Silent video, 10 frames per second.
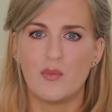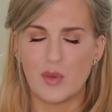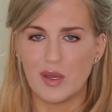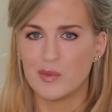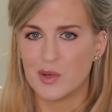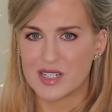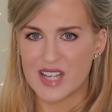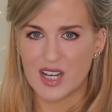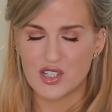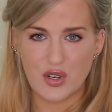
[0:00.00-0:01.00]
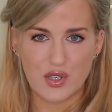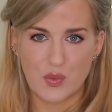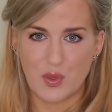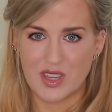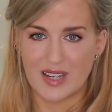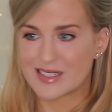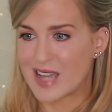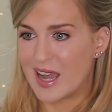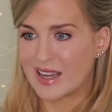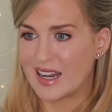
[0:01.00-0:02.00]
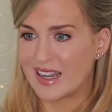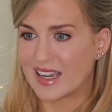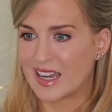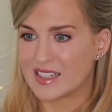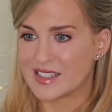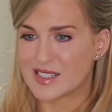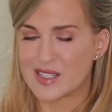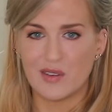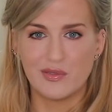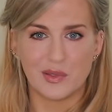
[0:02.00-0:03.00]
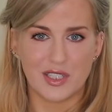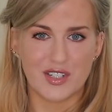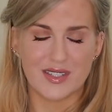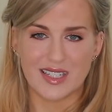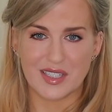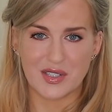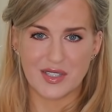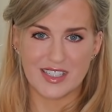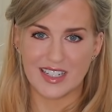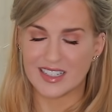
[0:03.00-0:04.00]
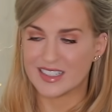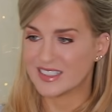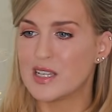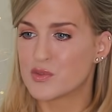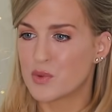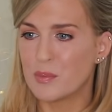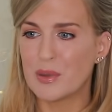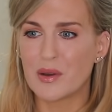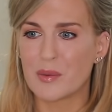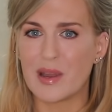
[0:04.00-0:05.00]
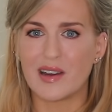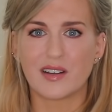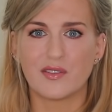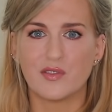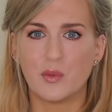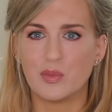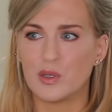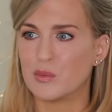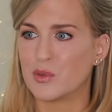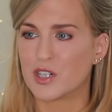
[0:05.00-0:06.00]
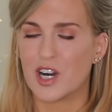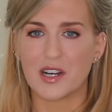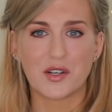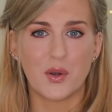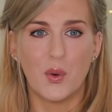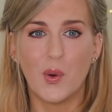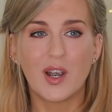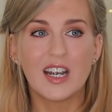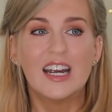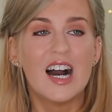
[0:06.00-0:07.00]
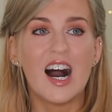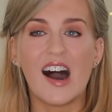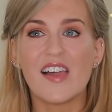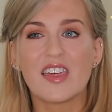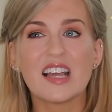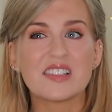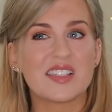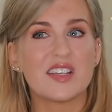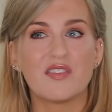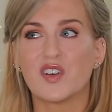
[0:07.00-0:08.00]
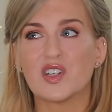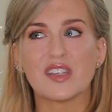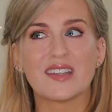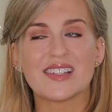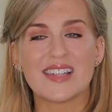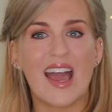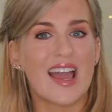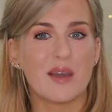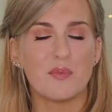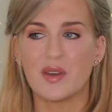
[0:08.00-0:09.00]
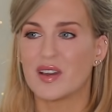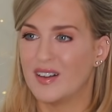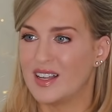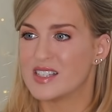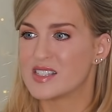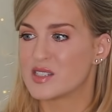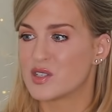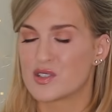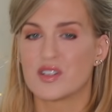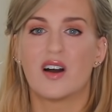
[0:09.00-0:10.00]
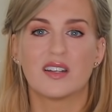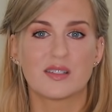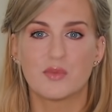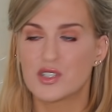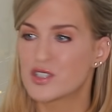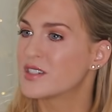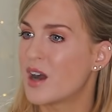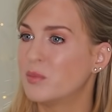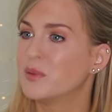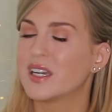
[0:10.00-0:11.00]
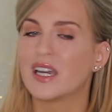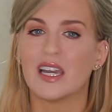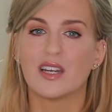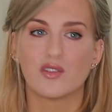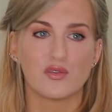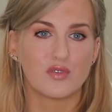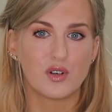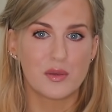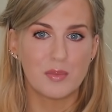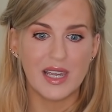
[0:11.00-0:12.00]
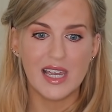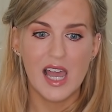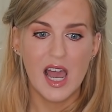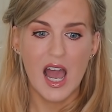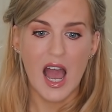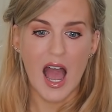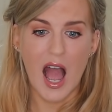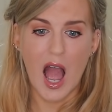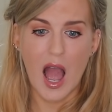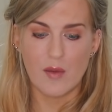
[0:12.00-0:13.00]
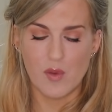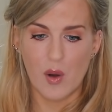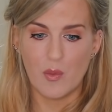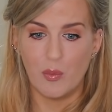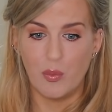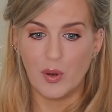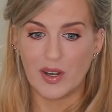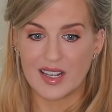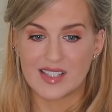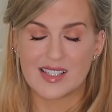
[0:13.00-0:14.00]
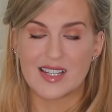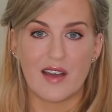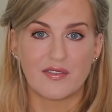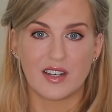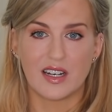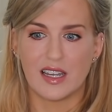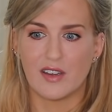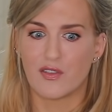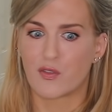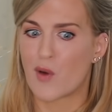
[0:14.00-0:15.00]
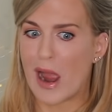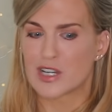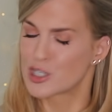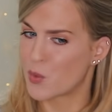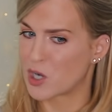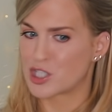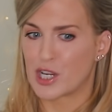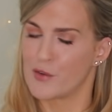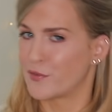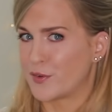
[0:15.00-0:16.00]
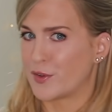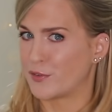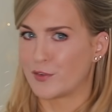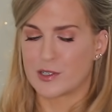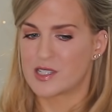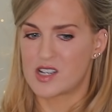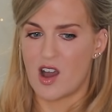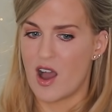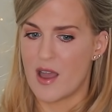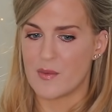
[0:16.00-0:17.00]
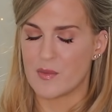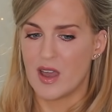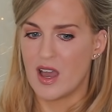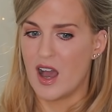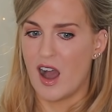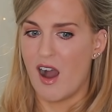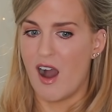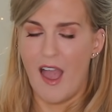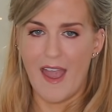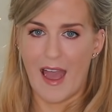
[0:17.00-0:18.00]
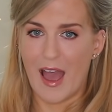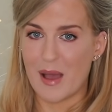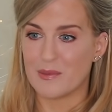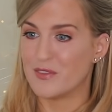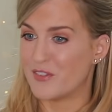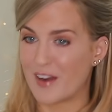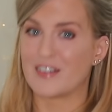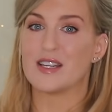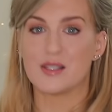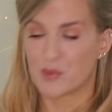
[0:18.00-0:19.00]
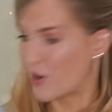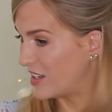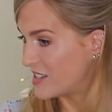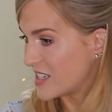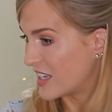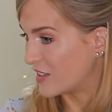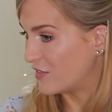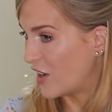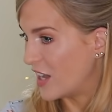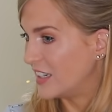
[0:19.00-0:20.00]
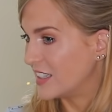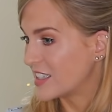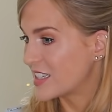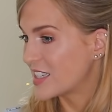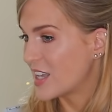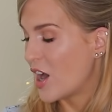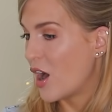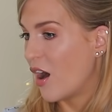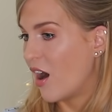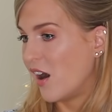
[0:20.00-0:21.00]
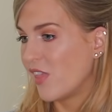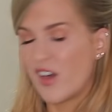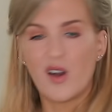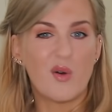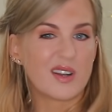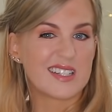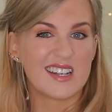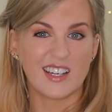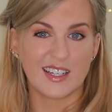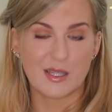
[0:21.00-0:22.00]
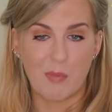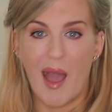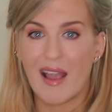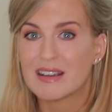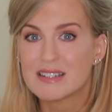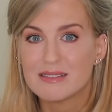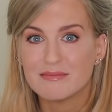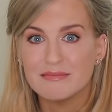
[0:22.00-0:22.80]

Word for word: be more dangerous with their tackling and stuff, which is interesting. Is rugby or American football more hardcore? I think it's difficult to say because there's not as much stopping in rugby, um, but it's definitely fresh watching it for the first time. I am very surprised at the violence. Although, what did I expect?